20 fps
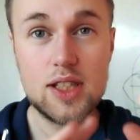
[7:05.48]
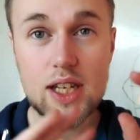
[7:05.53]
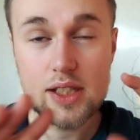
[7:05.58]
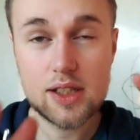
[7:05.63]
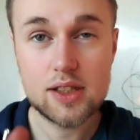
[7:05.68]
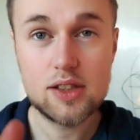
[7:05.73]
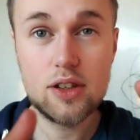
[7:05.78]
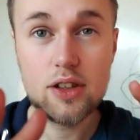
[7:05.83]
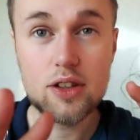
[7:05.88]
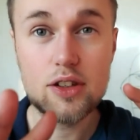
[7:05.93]
to
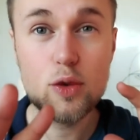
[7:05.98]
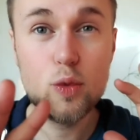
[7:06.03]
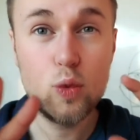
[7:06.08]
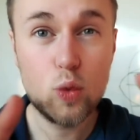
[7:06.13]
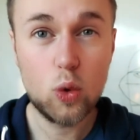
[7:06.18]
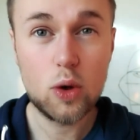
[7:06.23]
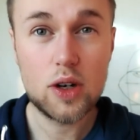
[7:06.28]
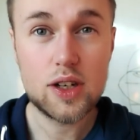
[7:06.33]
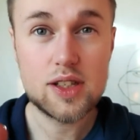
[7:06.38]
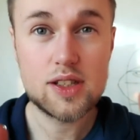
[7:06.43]
gesture
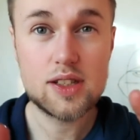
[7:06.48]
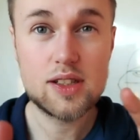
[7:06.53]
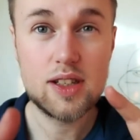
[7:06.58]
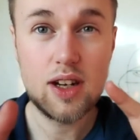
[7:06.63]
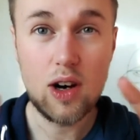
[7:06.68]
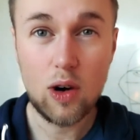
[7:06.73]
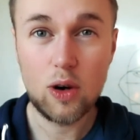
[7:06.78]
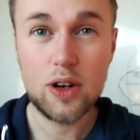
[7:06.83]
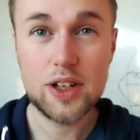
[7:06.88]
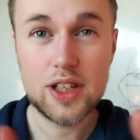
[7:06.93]
towards
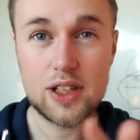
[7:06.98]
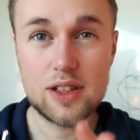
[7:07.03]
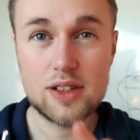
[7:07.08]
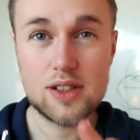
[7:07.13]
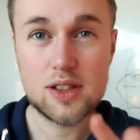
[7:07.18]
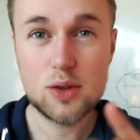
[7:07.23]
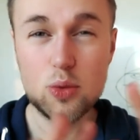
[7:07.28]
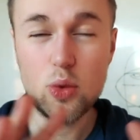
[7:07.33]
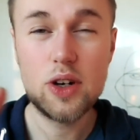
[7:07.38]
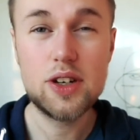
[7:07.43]
the
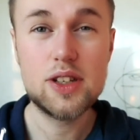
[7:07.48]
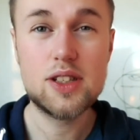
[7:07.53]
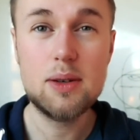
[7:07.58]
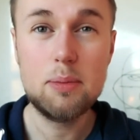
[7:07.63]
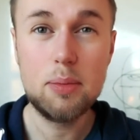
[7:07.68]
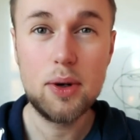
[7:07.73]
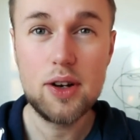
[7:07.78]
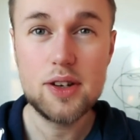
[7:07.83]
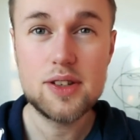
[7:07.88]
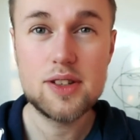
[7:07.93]
audience, towards the
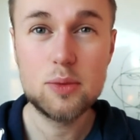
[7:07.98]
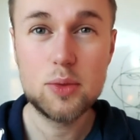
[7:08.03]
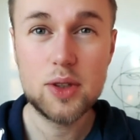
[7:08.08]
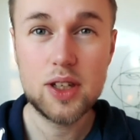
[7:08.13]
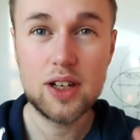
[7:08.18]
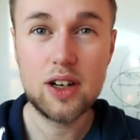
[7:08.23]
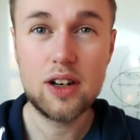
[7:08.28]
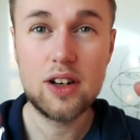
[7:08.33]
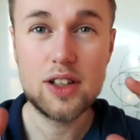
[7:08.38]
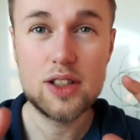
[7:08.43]
person
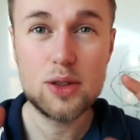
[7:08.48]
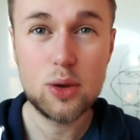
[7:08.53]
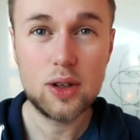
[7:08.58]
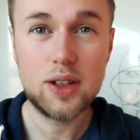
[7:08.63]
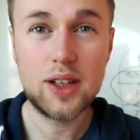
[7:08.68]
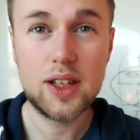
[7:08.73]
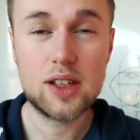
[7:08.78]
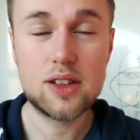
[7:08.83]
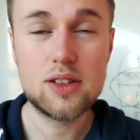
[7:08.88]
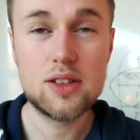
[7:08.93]
we are
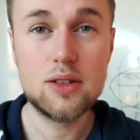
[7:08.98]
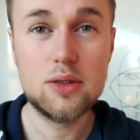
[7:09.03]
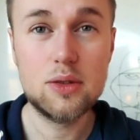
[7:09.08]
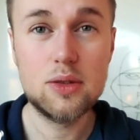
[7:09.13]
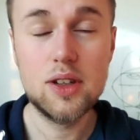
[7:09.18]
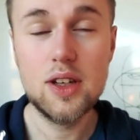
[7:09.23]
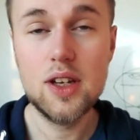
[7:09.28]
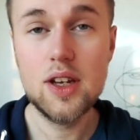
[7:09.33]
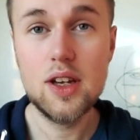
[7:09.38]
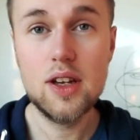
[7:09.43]
talking
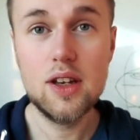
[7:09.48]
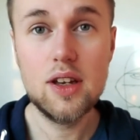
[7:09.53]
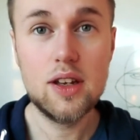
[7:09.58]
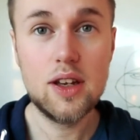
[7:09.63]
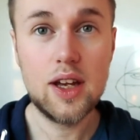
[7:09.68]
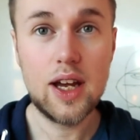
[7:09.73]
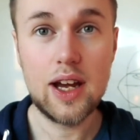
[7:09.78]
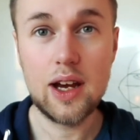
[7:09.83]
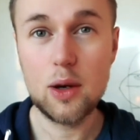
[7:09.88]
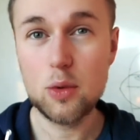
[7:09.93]
to.
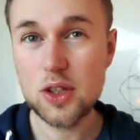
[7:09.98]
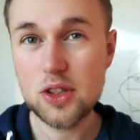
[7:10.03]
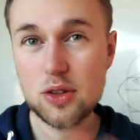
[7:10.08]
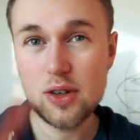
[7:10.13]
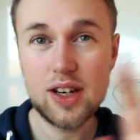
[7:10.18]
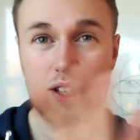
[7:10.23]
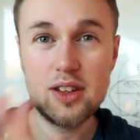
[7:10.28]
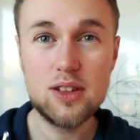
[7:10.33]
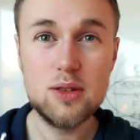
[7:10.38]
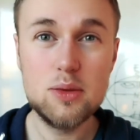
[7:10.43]
We're
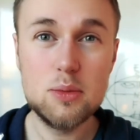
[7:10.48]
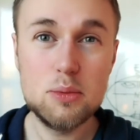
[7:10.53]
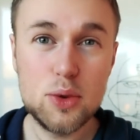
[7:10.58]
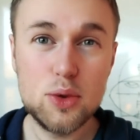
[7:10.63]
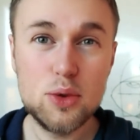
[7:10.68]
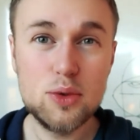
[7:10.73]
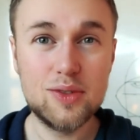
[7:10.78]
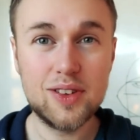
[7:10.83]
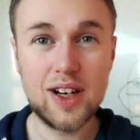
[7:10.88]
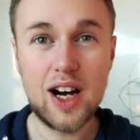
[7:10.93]
trying to
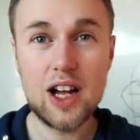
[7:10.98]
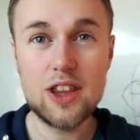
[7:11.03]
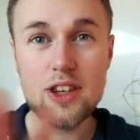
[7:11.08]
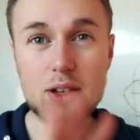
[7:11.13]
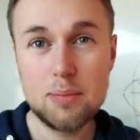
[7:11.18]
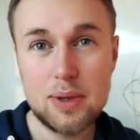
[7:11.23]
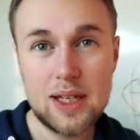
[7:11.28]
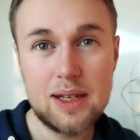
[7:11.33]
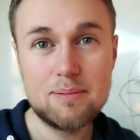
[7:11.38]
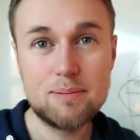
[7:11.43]
move
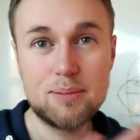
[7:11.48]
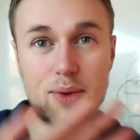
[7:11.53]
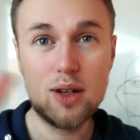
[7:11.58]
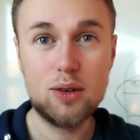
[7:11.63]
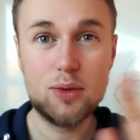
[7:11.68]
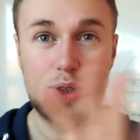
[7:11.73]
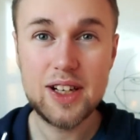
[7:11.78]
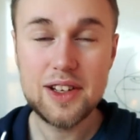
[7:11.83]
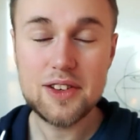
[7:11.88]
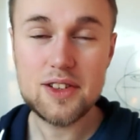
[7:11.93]
other
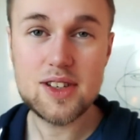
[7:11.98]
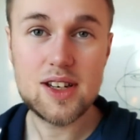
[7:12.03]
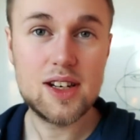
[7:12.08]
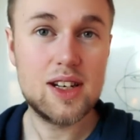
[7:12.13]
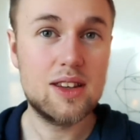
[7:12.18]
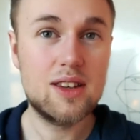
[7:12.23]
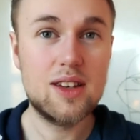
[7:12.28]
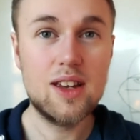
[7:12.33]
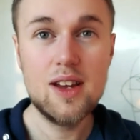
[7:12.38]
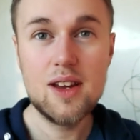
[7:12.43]
people. We're interested
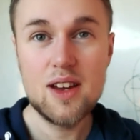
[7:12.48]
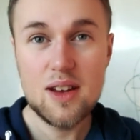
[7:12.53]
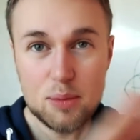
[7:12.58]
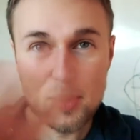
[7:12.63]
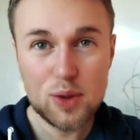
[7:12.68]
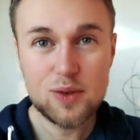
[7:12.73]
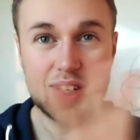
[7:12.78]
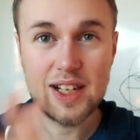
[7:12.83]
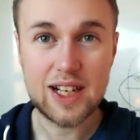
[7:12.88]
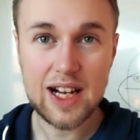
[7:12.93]
in
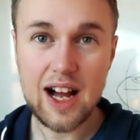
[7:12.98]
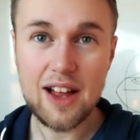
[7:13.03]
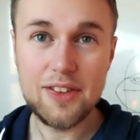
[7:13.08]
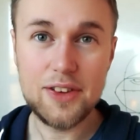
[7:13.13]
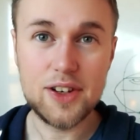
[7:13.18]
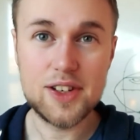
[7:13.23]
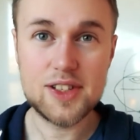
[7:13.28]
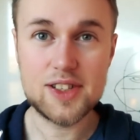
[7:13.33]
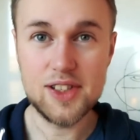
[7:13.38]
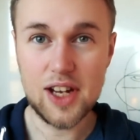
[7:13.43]
moving
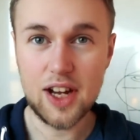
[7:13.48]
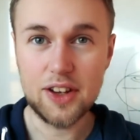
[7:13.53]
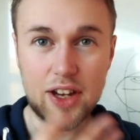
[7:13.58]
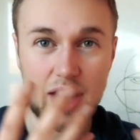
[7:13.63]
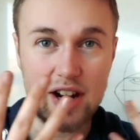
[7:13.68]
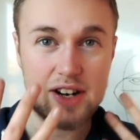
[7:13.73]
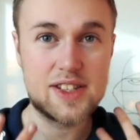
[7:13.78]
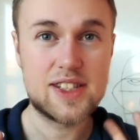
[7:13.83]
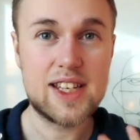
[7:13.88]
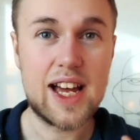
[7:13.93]
others, not
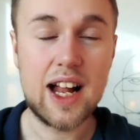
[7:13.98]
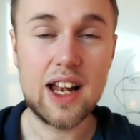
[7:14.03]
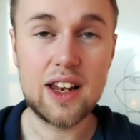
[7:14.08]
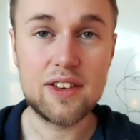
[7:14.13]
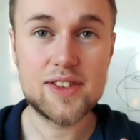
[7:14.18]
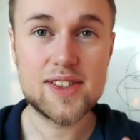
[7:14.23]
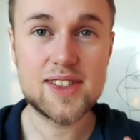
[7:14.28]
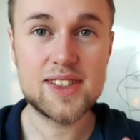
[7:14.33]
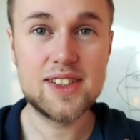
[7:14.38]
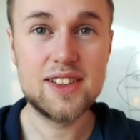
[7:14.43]

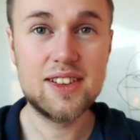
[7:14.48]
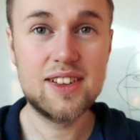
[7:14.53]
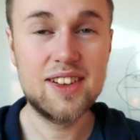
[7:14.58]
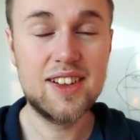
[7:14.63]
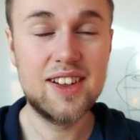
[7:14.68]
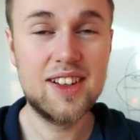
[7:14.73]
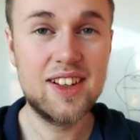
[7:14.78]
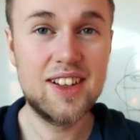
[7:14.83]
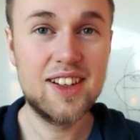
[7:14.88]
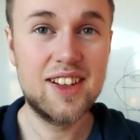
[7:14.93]
ourselves.
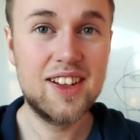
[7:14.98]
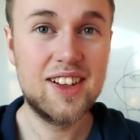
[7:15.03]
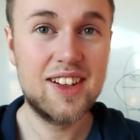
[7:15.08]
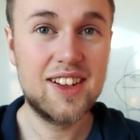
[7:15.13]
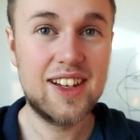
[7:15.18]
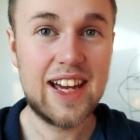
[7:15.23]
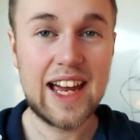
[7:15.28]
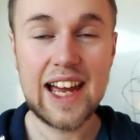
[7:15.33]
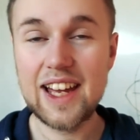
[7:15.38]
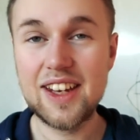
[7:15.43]

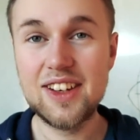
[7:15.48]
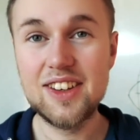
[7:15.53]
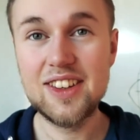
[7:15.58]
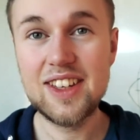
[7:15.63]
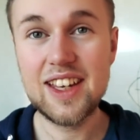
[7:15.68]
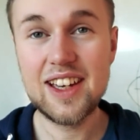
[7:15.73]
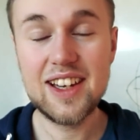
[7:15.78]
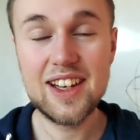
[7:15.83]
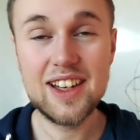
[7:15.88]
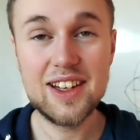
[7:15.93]

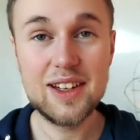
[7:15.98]
And